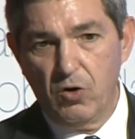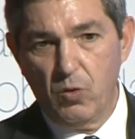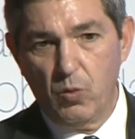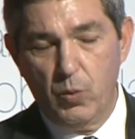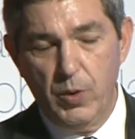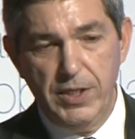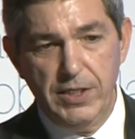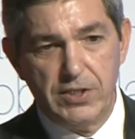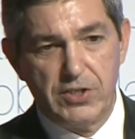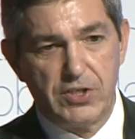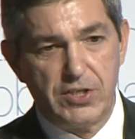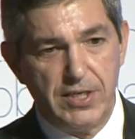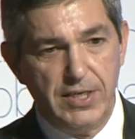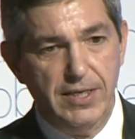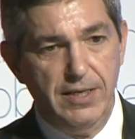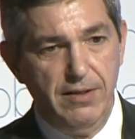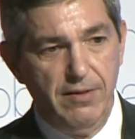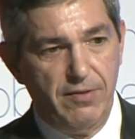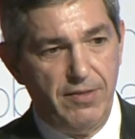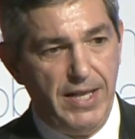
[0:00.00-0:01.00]
We
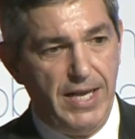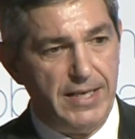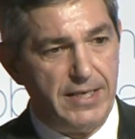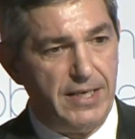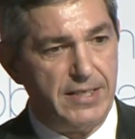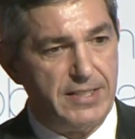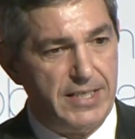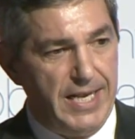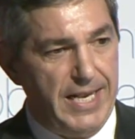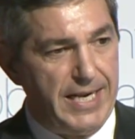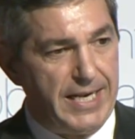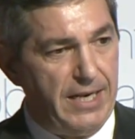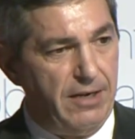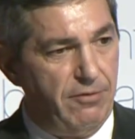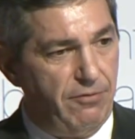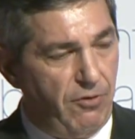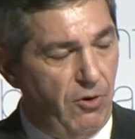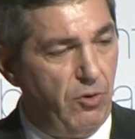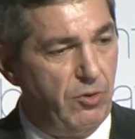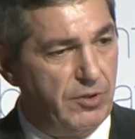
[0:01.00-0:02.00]
see that attack
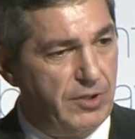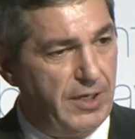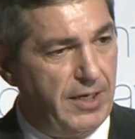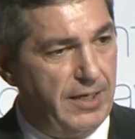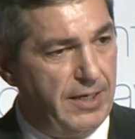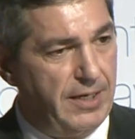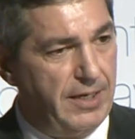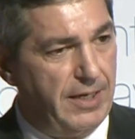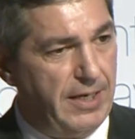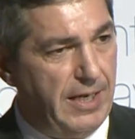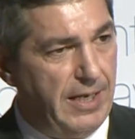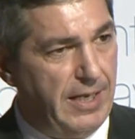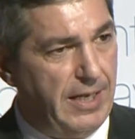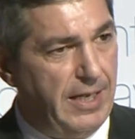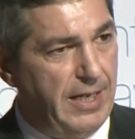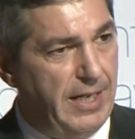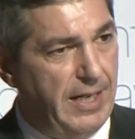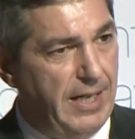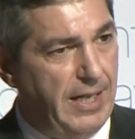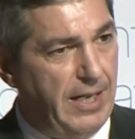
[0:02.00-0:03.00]
unfolding
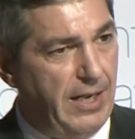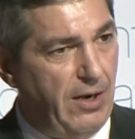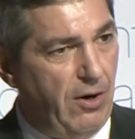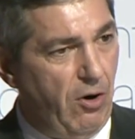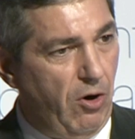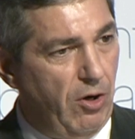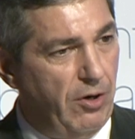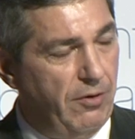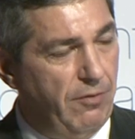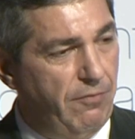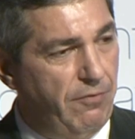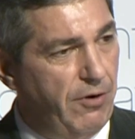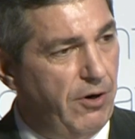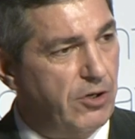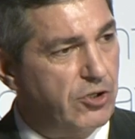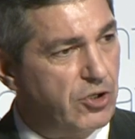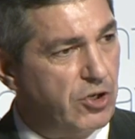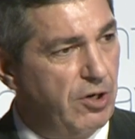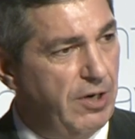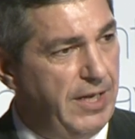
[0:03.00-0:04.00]
uh, on
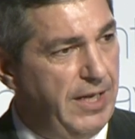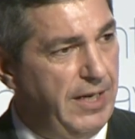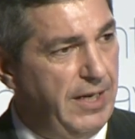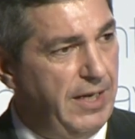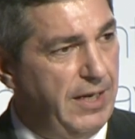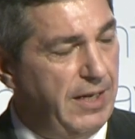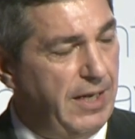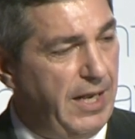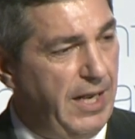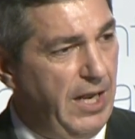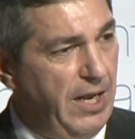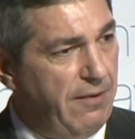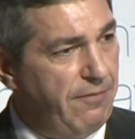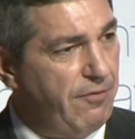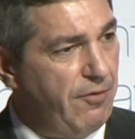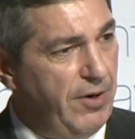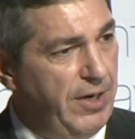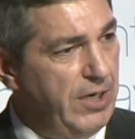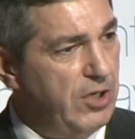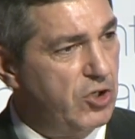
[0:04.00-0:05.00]
virtually
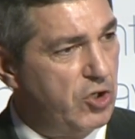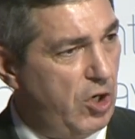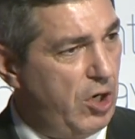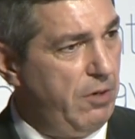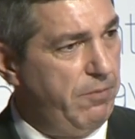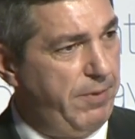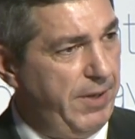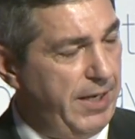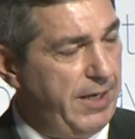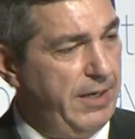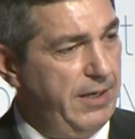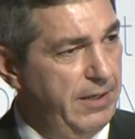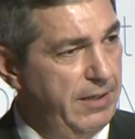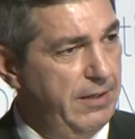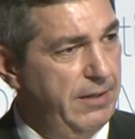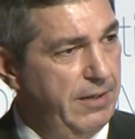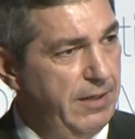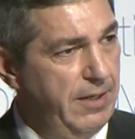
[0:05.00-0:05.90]
every topic